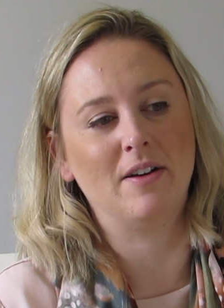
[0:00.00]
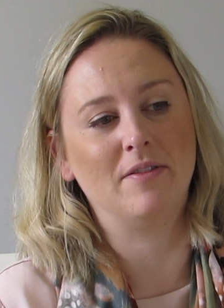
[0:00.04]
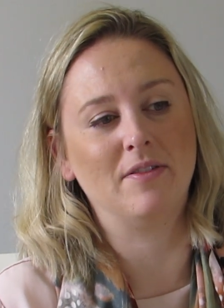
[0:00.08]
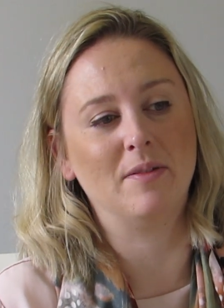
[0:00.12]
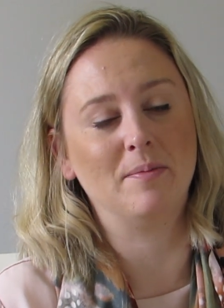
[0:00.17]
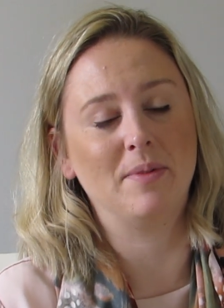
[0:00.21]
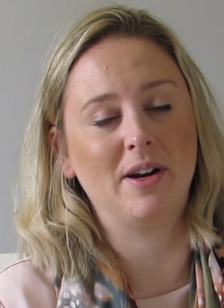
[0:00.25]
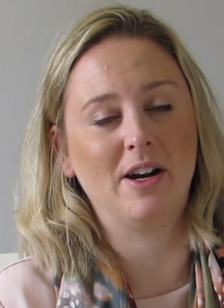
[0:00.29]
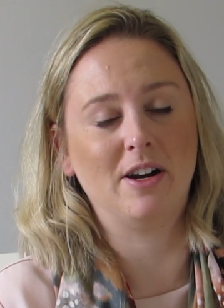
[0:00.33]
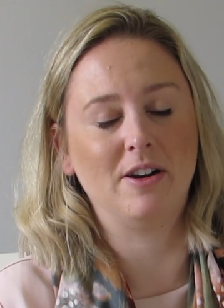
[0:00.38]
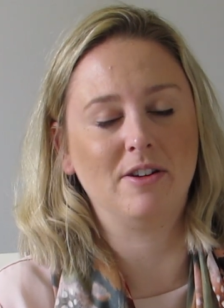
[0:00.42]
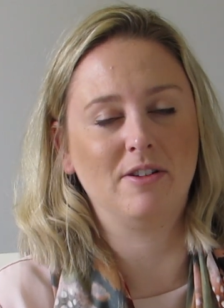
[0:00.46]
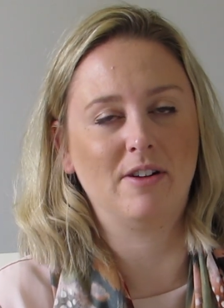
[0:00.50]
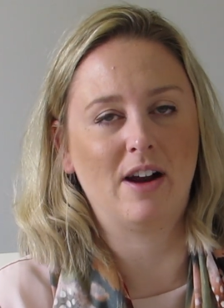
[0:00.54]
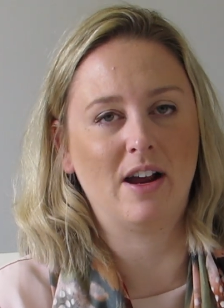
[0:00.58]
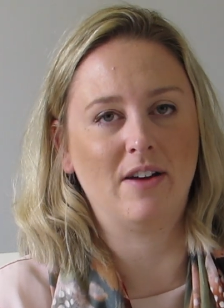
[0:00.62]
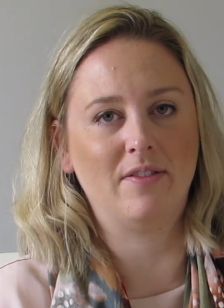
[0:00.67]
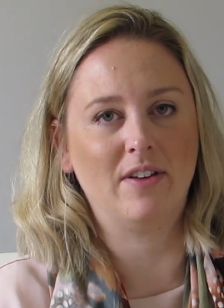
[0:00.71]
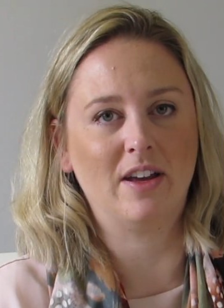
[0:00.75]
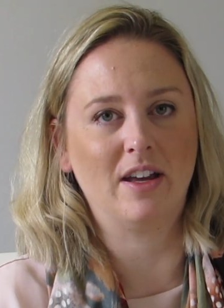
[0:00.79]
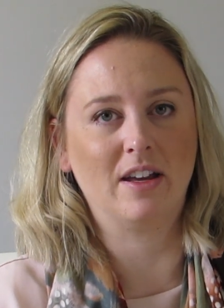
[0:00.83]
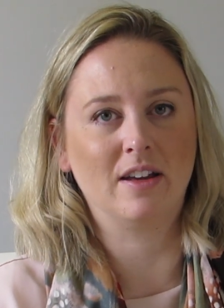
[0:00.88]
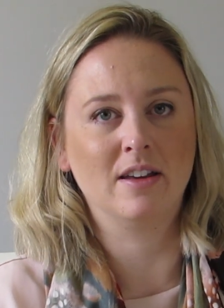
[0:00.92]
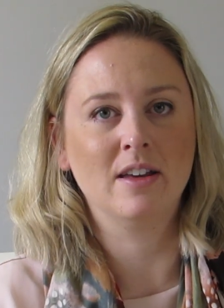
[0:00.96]
impaired
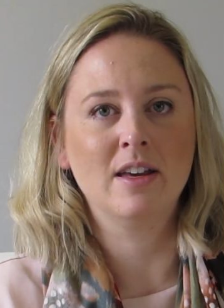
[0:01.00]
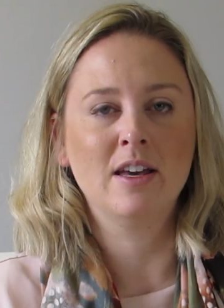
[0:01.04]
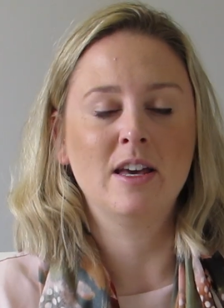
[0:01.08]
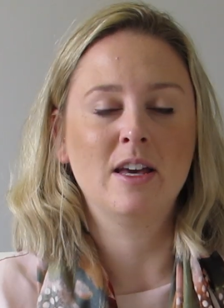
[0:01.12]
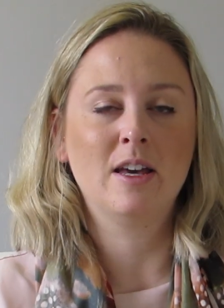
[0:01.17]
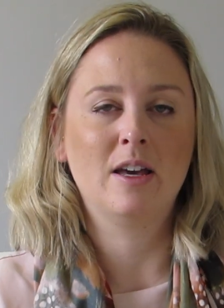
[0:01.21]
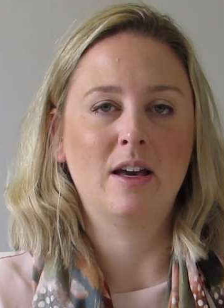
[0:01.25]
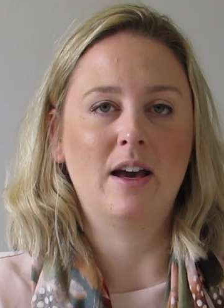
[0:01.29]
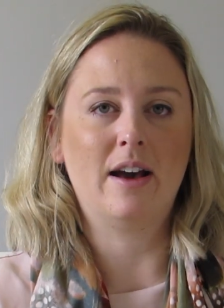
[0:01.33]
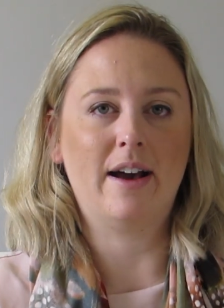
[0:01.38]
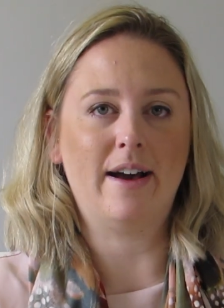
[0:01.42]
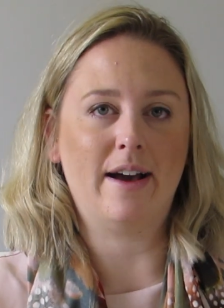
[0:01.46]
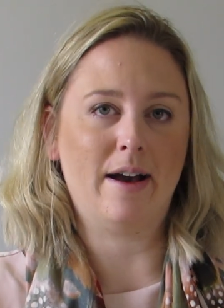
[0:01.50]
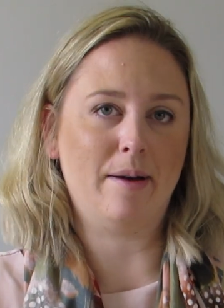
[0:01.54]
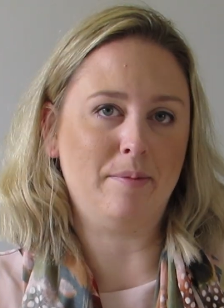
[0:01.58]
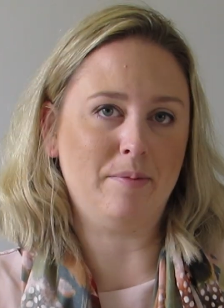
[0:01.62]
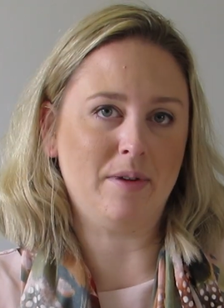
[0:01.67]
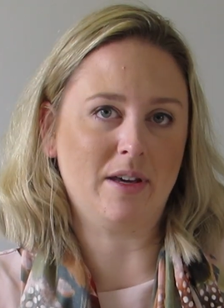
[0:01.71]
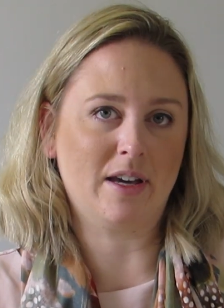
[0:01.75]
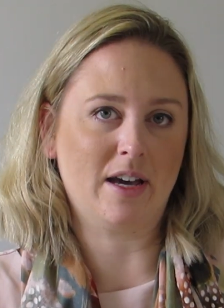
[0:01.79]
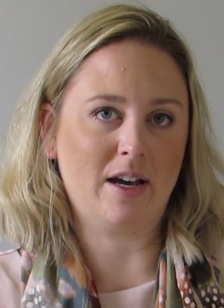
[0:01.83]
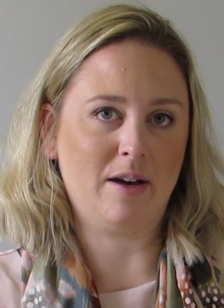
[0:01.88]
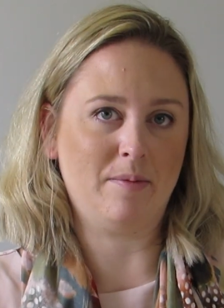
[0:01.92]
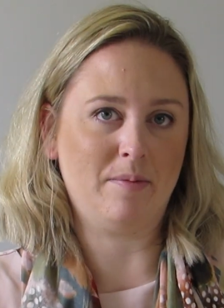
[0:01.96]
driving
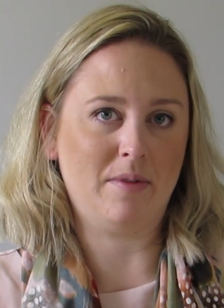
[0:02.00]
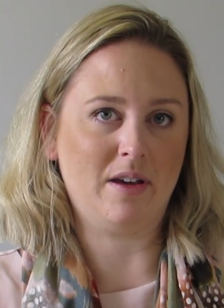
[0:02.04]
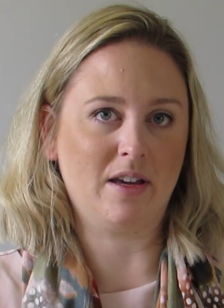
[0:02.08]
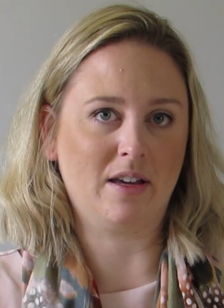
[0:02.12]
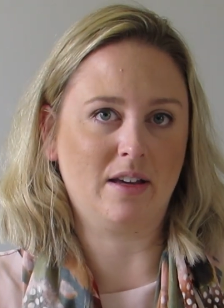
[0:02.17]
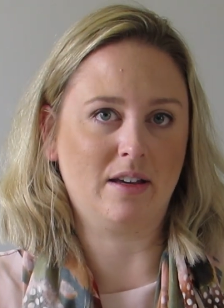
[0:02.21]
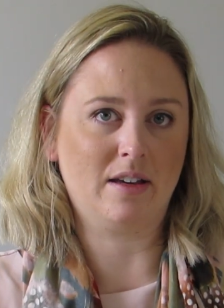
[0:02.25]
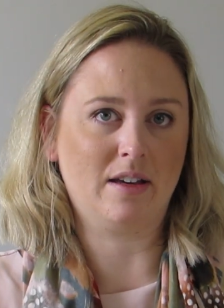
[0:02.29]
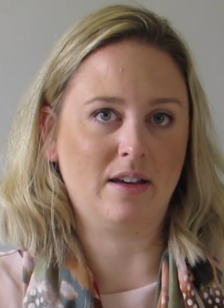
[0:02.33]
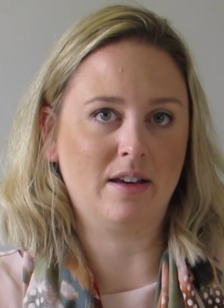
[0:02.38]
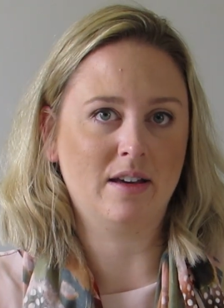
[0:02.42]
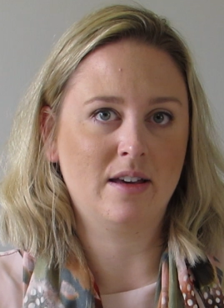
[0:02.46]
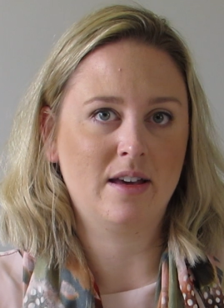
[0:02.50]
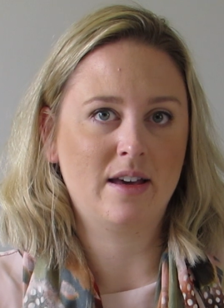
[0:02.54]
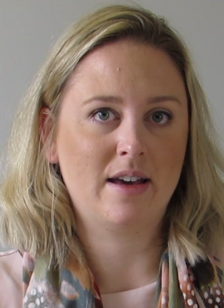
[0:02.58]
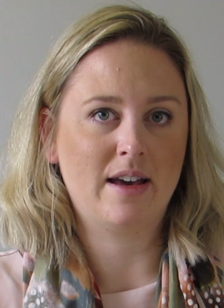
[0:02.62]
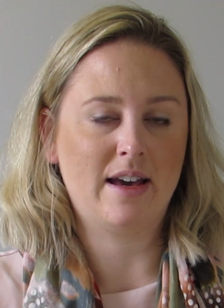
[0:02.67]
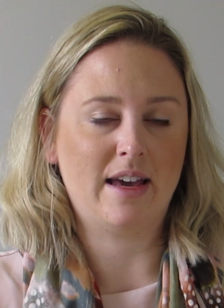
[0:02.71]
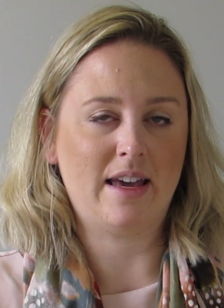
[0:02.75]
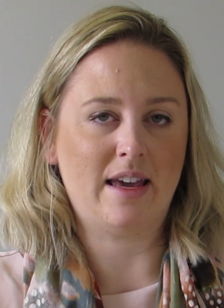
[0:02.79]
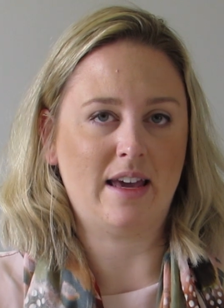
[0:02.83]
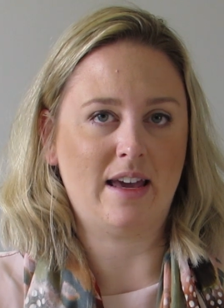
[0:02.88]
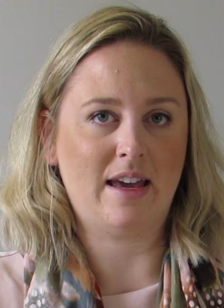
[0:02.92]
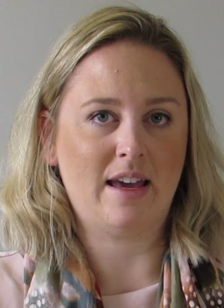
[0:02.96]
becoming
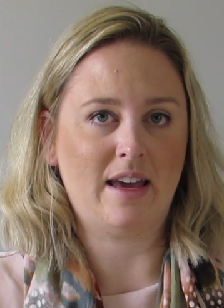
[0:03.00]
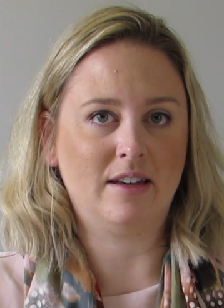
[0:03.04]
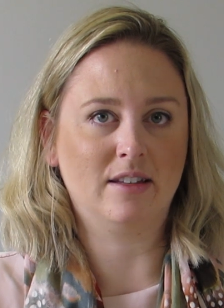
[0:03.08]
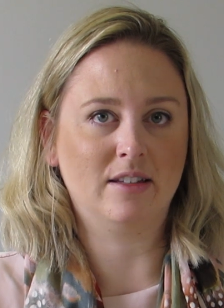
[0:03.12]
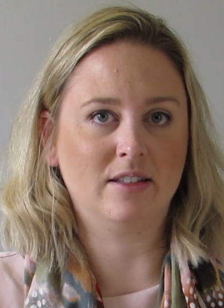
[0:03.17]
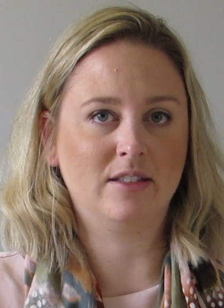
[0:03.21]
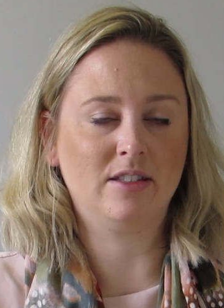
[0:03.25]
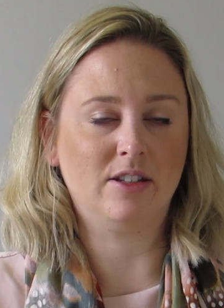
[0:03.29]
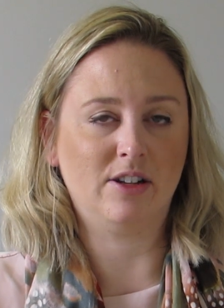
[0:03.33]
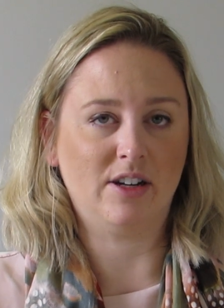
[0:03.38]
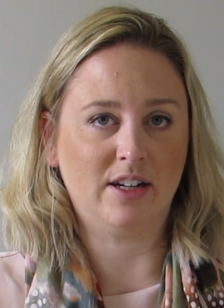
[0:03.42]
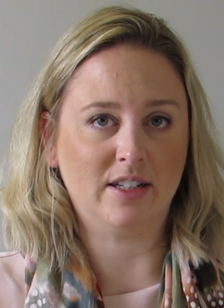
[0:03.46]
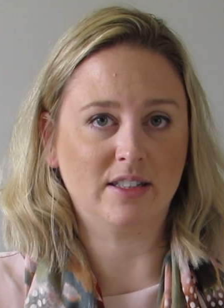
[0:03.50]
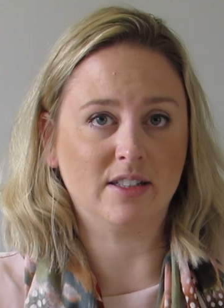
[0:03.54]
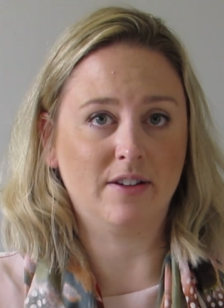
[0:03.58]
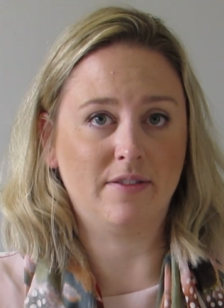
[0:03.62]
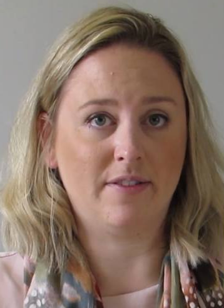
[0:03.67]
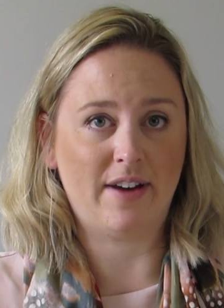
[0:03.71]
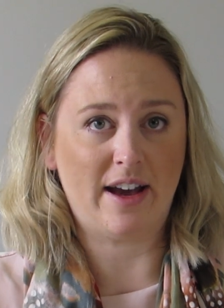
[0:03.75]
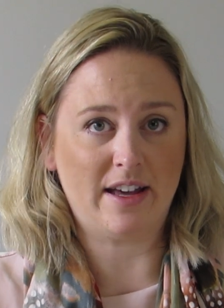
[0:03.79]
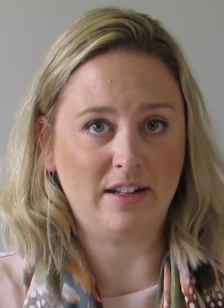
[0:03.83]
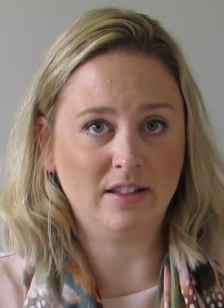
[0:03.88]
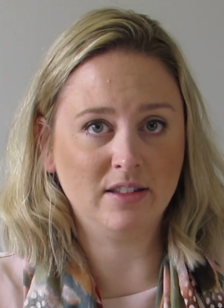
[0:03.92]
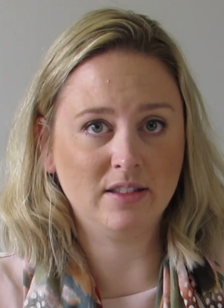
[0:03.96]
a serious
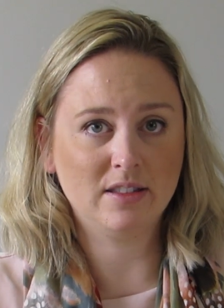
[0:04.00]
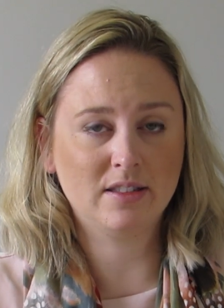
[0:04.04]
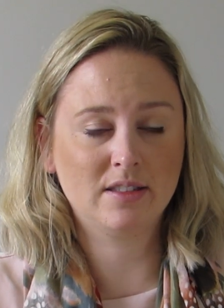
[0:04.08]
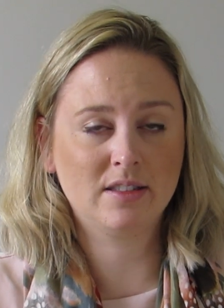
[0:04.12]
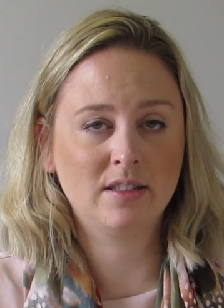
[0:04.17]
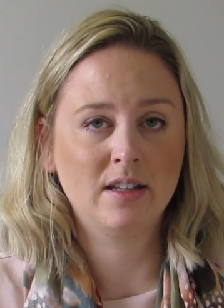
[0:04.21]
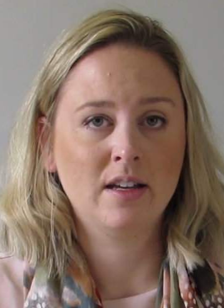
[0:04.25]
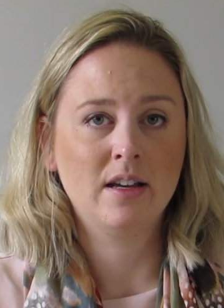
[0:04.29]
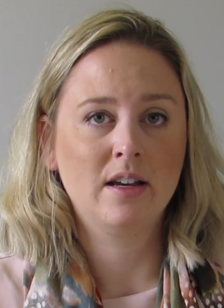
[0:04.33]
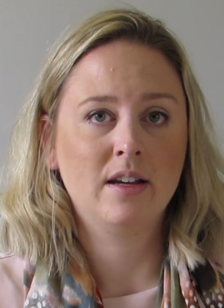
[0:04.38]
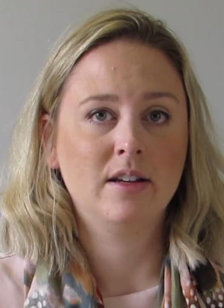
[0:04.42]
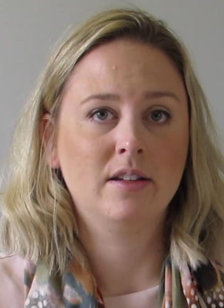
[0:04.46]
offense.